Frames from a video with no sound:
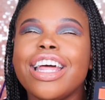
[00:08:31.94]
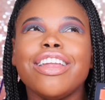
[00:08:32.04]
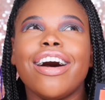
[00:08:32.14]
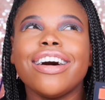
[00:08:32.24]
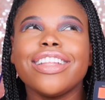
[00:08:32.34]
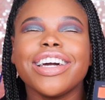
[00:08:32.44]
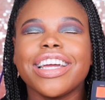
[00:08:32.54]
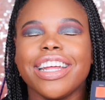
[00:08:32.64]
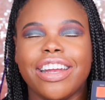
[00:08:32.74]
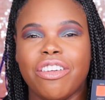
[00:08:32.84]
not look
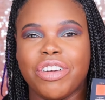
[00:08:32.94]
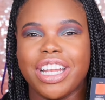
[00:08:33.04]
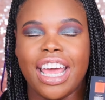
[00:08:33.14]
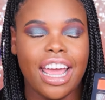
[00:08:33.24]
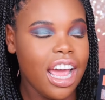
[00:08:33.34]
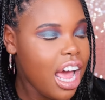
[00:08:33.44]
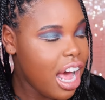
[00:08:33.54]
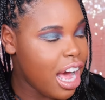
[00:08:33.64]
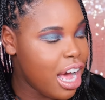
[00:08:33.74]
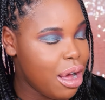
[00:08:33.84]
at it every day.
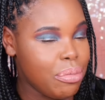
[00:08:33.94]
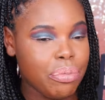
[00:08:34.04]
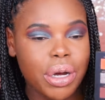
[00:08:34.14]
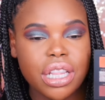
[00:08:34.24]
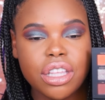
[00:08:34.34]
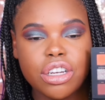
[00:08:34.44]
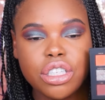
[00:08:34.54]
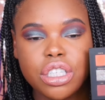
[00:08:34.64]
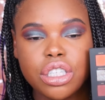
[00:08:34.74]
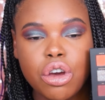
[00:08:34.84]
Um, but there's
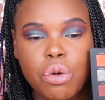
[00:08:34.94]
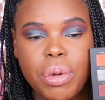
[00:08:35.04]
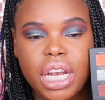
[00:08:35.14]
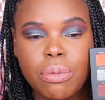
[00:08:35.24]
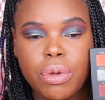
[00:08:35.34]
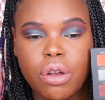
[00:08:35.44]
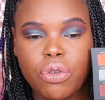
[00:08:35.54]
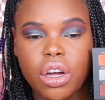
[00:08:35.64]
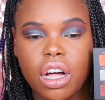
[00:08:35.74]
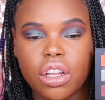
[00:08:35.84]
just so many
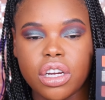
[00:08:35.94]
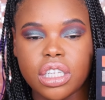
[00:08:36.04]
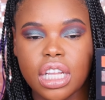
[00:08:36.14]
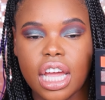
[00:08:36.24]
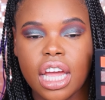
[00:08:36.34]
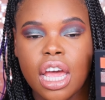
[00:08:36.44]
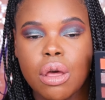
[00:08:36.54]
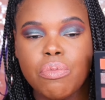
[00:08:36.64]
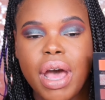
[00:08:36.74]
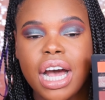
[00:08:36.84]
beautiful colors like
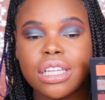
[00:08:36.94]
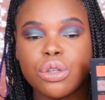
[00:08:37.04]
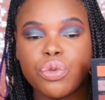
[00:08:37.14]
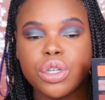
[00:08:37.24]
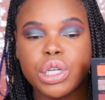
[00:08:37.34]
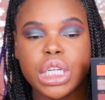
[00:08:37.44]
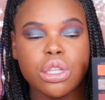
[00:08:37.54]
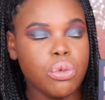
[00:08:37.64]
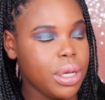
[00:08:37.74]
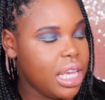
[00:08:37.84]
mattes for during
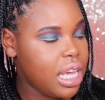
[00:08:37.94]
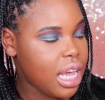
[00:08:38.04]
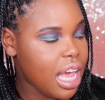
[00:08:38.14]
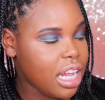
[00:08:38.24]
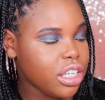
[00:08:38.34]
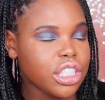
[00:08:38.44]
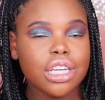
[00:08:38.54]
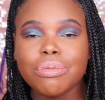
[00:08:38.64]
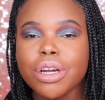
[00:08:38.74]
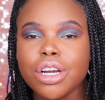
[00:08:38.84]
the week and
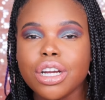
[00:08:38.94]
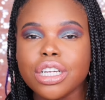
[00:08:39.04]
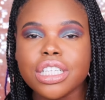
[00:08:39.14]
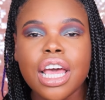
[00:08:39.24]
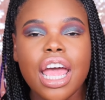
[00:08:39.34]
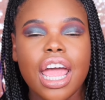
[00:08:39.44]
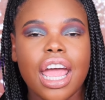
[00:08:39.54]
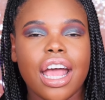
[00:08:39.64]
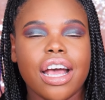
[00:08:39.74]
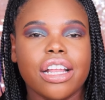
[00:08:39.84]
shimmers
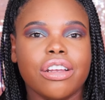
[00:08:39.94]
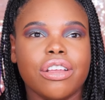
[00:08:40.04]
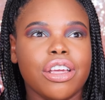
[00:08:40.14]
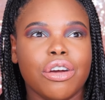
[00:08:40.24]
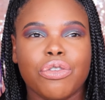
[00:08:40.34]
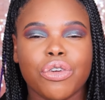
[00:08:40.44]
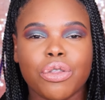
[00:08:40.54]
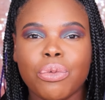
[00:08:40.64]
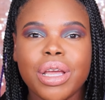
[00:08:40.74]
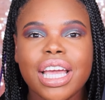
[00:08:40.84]
and you know for
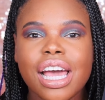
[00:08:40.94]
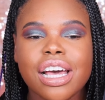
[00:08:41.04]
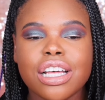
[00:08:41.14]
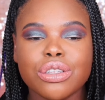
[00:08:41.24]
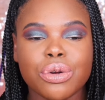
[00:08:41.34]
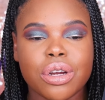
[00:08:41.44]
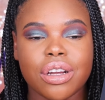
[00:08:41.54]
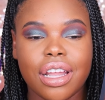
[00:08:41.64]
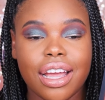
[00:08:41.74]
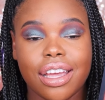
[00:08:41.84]
the weekends
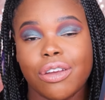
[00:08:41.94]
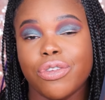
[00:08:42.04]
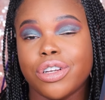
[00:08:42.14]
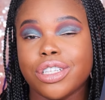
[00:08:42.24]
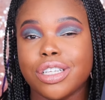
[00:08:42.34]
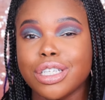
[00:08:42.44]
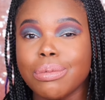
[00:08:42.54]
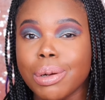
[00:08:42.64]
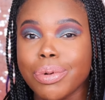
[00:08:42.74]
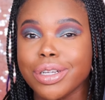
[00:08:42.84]
or like if you're just a
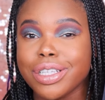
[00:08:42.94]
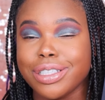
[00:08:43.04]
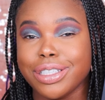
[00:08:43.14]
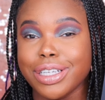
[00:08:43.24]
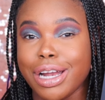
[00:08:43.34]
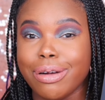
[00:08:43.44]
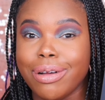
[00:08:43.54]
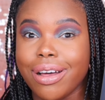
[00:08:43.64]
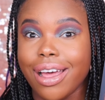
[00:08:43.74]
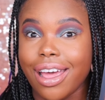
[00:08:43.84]
shimmer person in
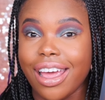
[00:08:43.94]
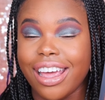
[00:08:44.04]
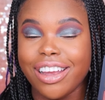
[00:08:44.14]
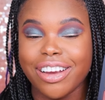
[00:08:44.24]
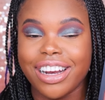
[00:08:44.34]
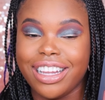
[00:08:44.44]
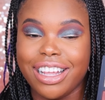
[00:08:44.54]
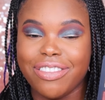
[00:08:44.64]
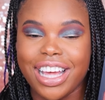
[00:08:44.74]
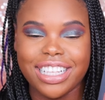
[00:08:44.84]
general, hey, you're gonna
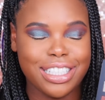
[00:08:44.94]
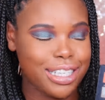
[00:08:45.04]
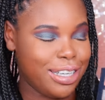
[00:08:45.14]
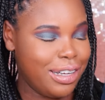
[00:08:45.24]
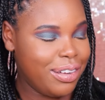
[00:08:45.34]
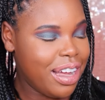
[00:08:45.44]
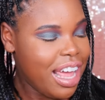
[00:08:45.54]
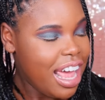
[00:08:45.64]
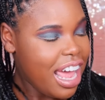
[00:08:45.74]
love that too.